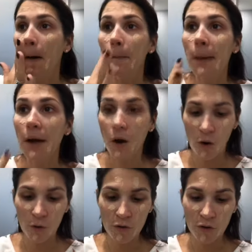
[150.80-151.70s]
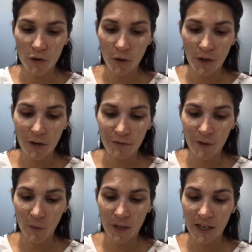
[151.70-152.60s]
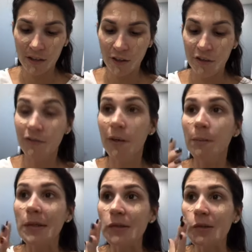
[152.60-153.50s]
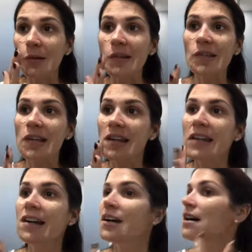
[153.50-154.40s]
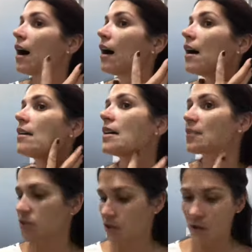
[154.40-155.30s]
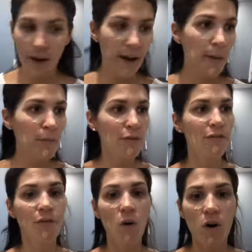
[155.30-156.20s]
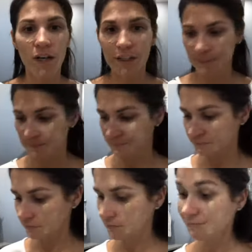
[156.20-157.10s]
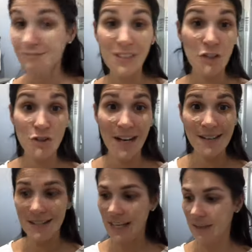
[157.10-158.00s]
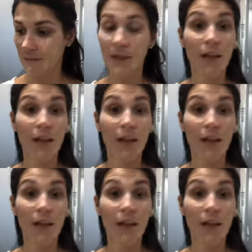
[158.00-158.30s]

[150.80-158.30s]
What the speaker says: my own tutorial from what I learned from Miss Kristen on Instagram for dry skin.